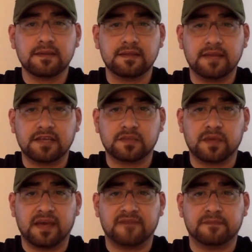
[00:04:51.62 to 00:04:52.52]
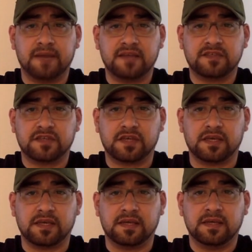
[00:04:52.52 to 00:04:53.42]
Next, we have master
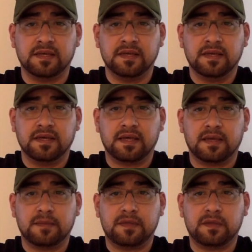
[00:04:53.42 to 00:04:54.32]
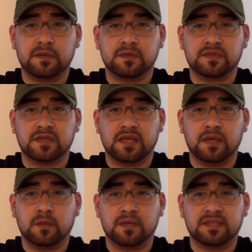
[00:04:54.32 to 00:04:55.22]
key can be used
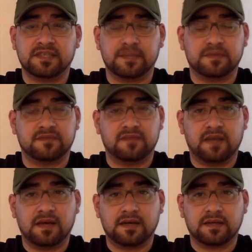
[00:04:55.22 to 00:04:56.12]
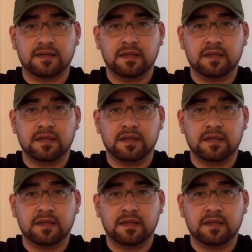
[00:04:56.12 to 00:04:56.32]
in what types of locks?